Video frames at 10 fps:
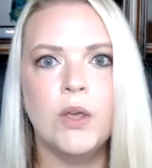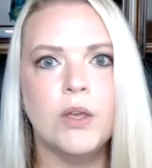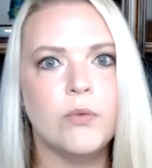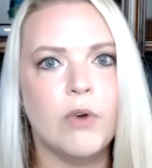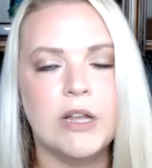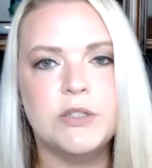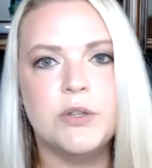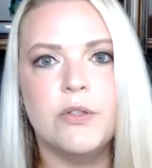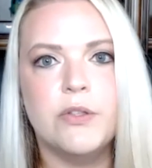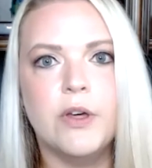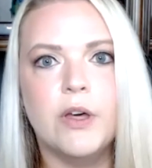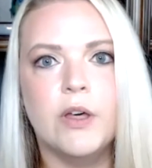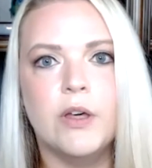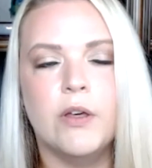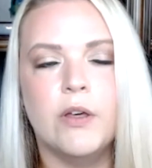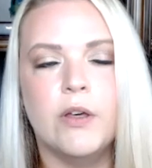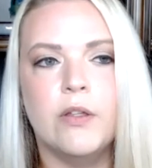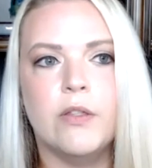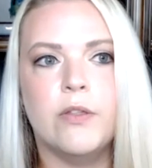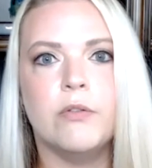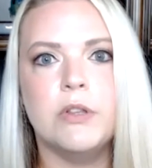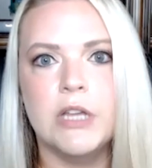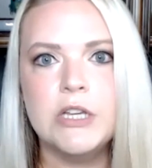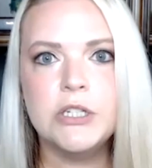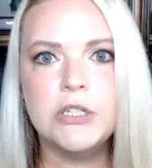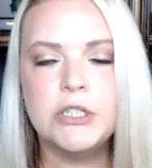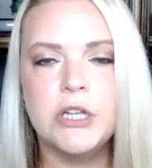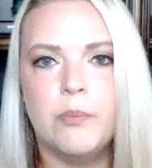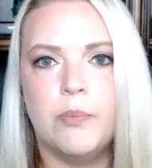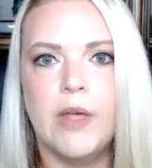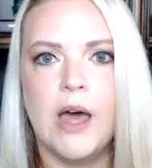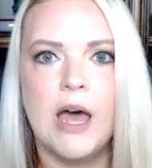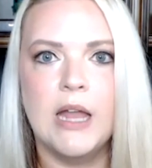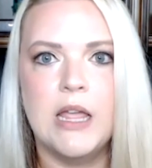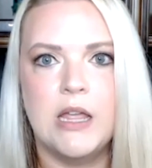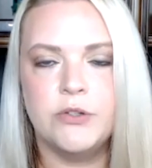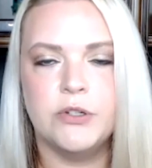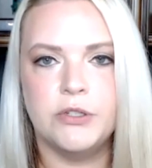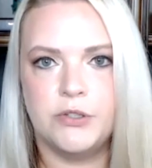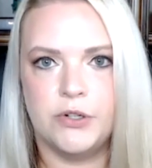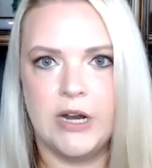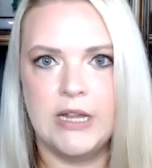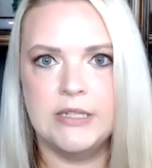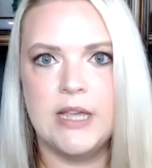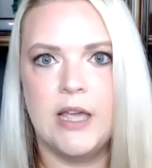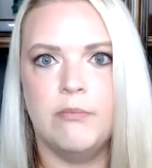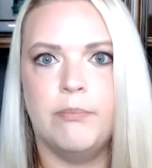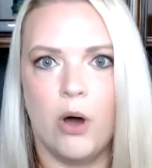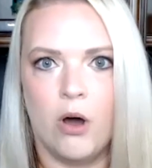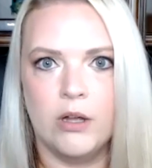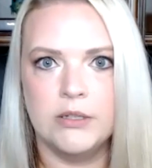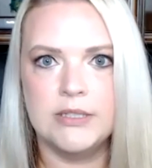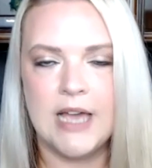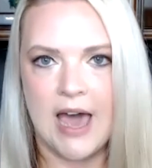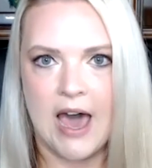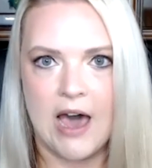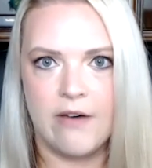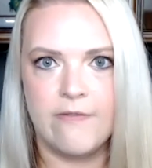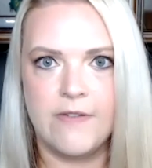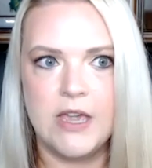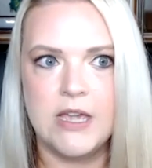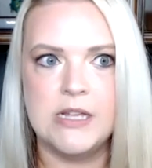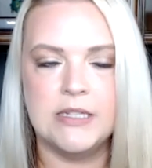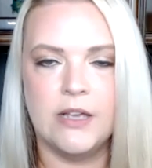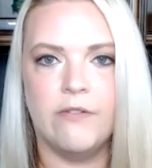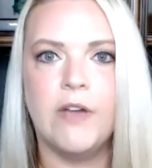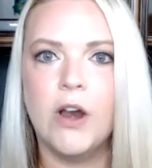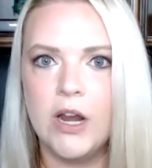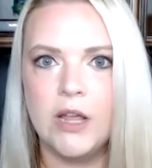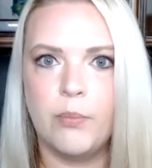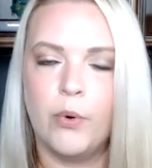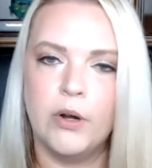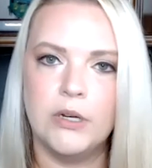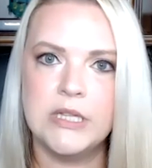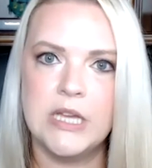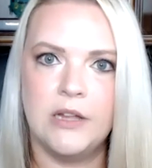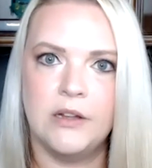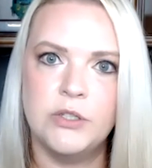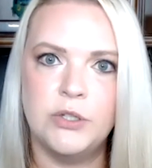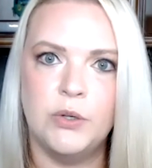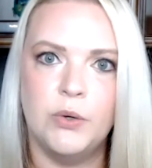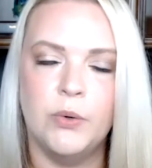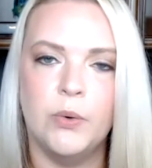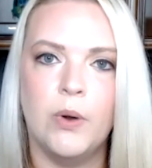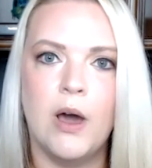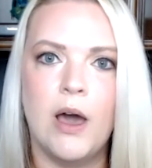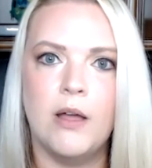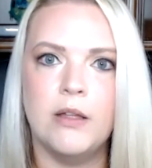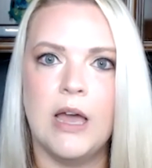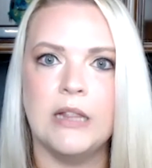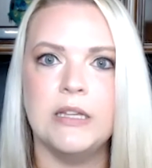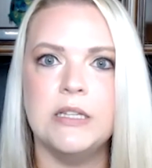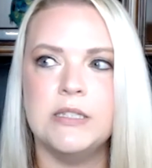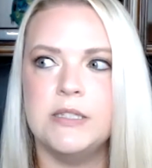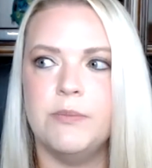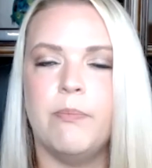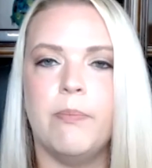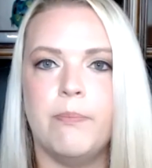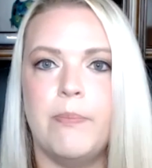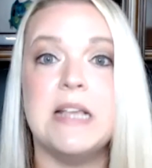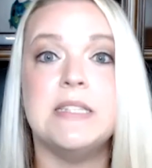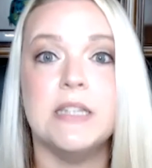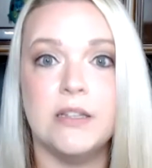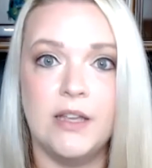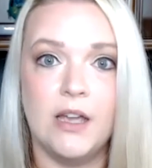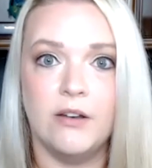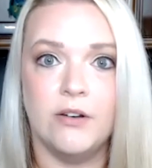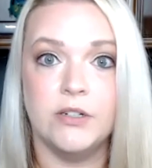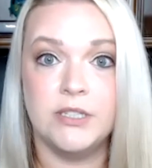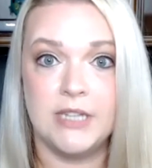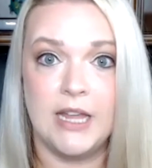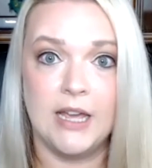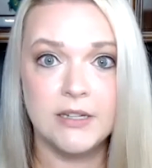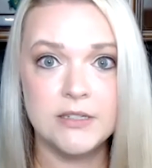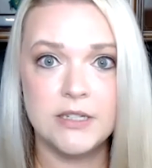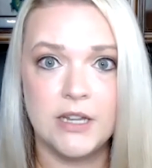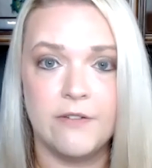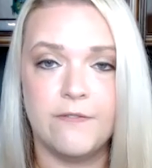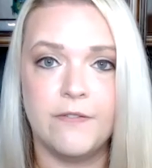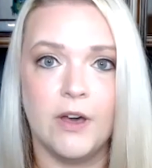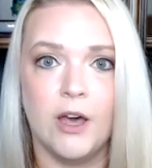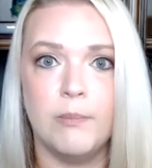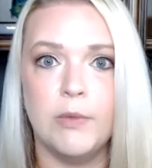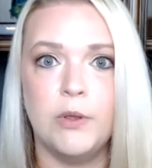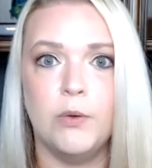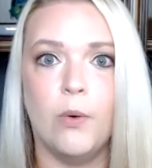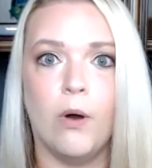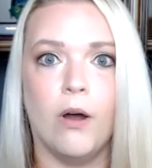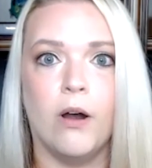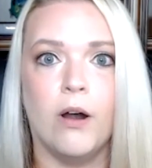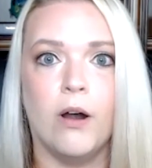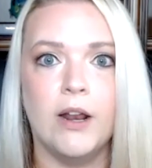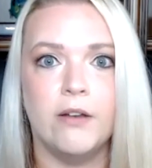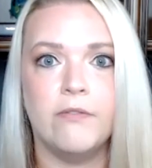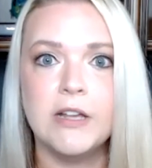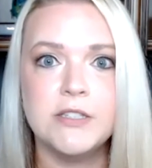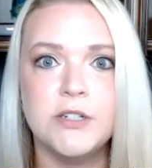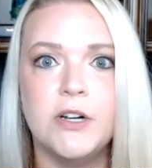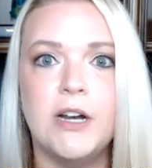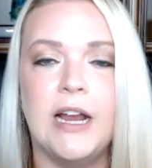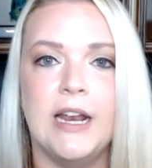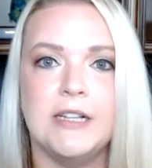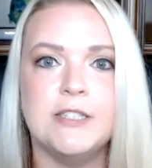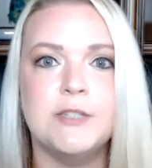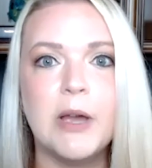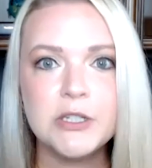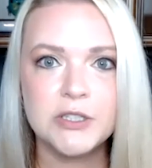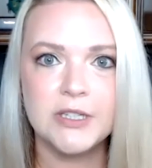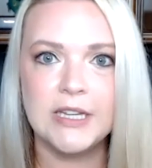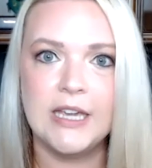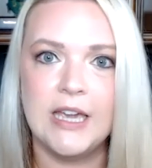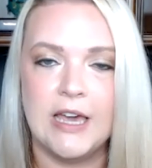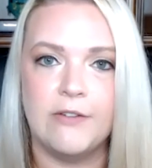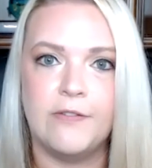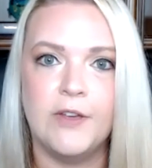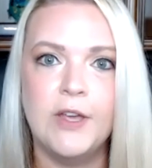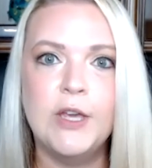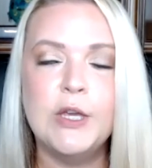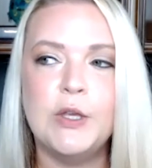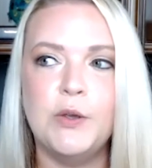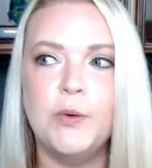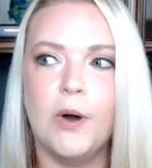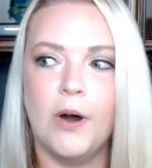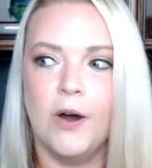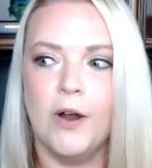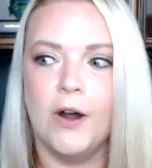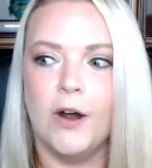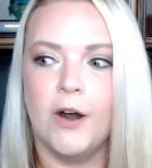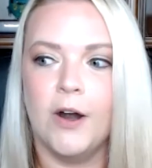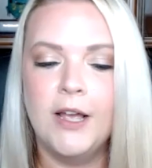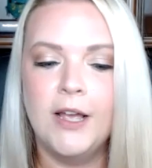Right. So the relationship that interest rates and bonds have is a very important thing to at least basically understand if you are an investor, and especially if you are